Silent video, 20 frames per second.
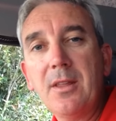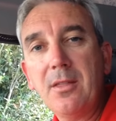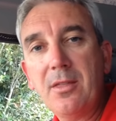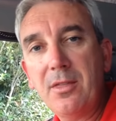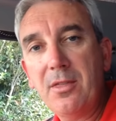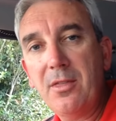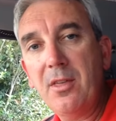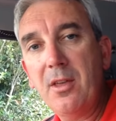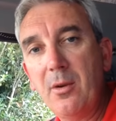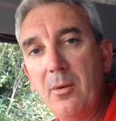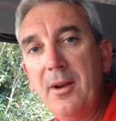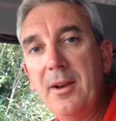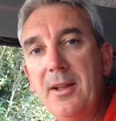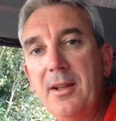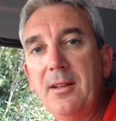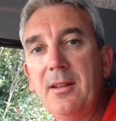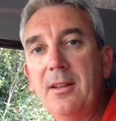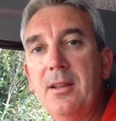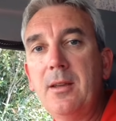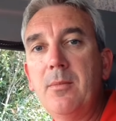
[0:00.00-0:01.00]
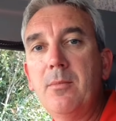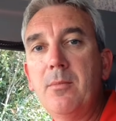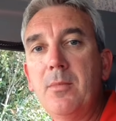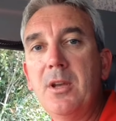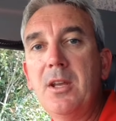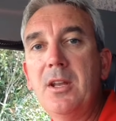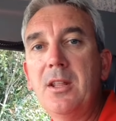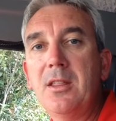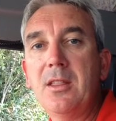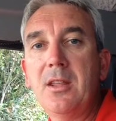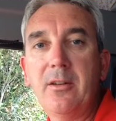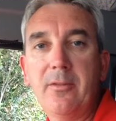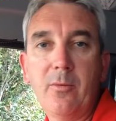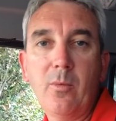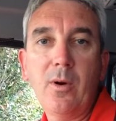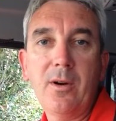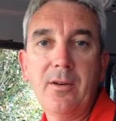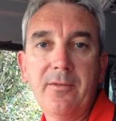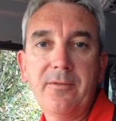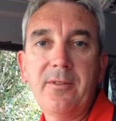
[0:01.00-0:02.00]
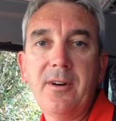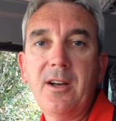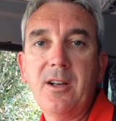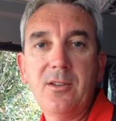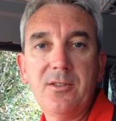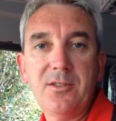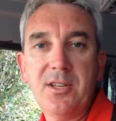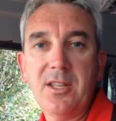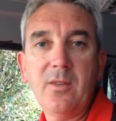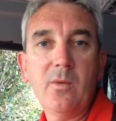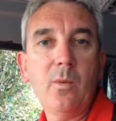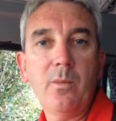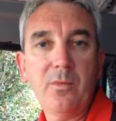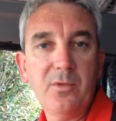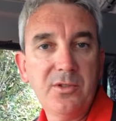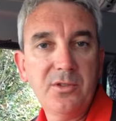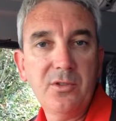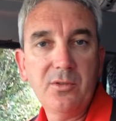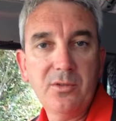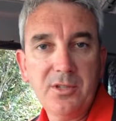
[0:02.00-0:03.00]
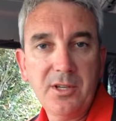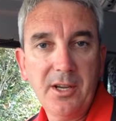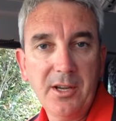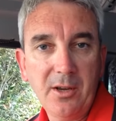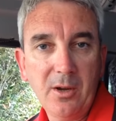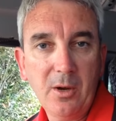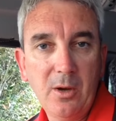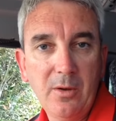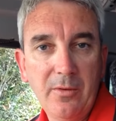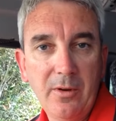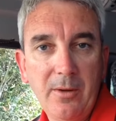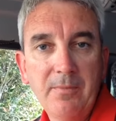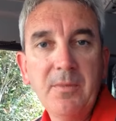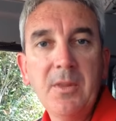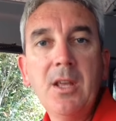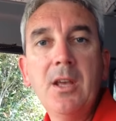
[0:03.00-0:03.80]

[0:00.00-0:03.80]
Theoretically, meaning that if one fails, the other one will still take over.